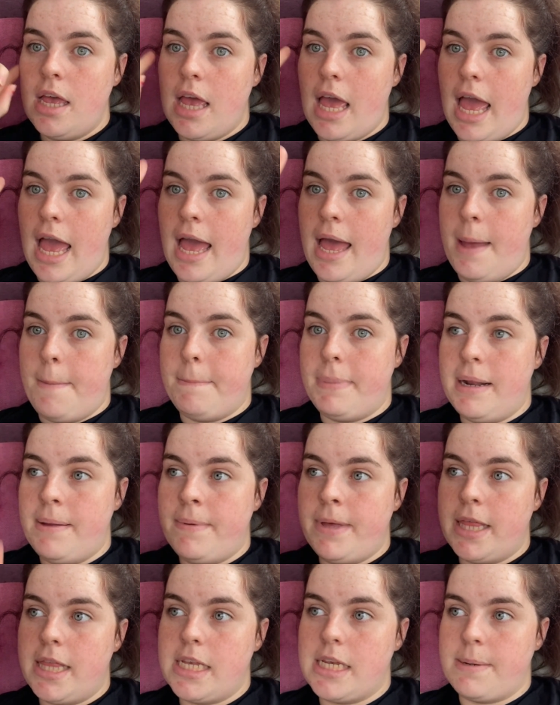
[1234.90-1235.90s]
um,
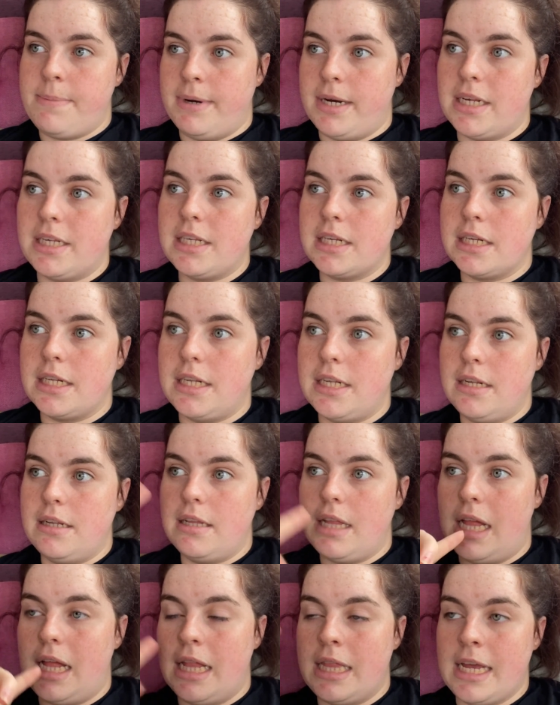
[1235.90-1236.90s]
Plymouth to Bristol
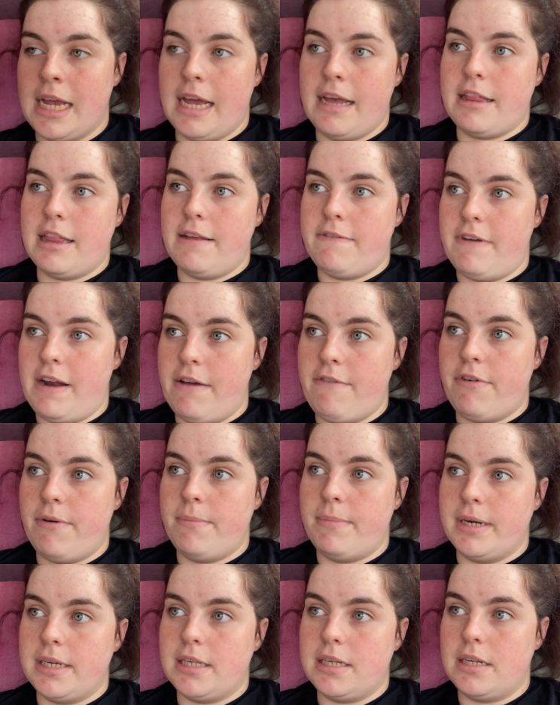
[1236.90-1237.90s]
and I get the flight from
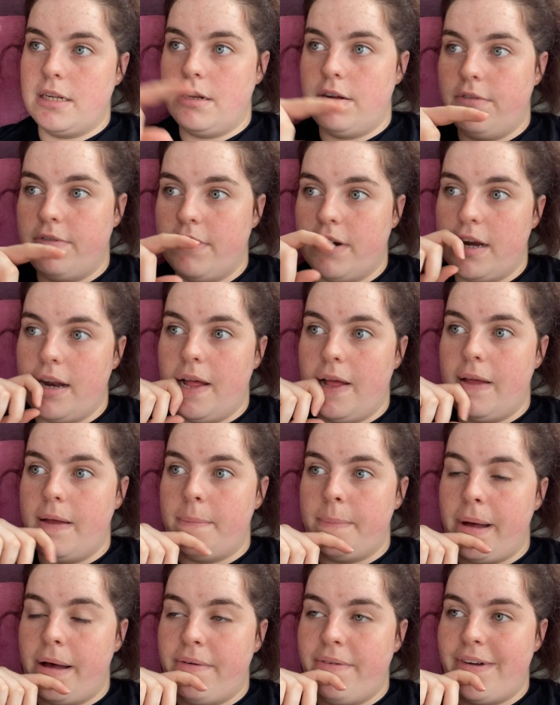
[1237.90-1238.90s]
Bristol over to
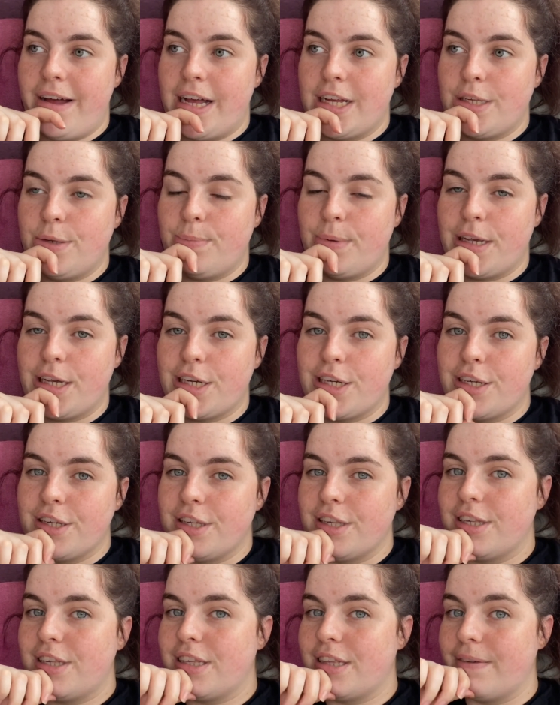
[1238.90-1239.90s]
Belfast
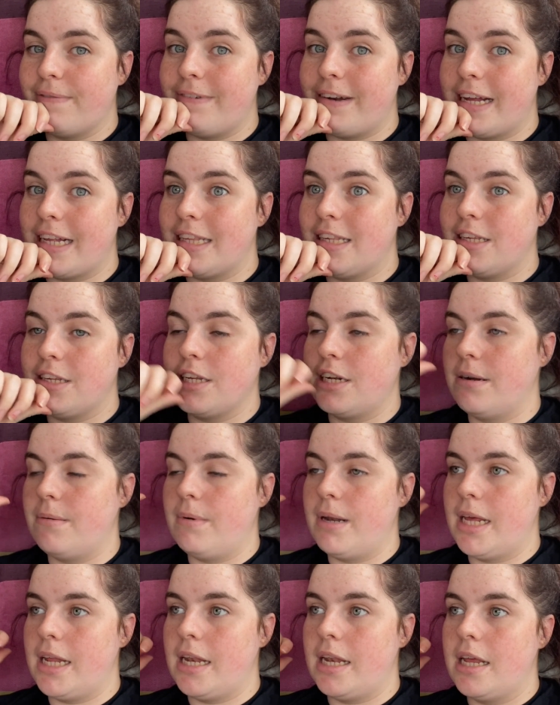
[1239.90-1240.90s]
because the flights to
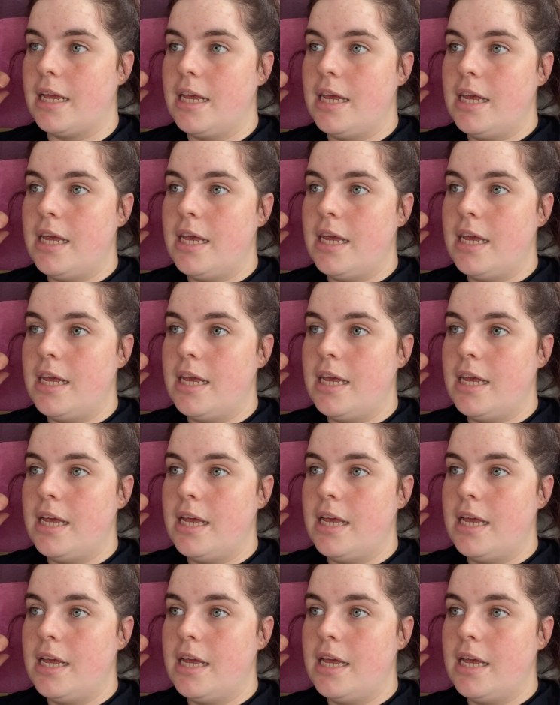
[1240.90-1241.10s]
Dublin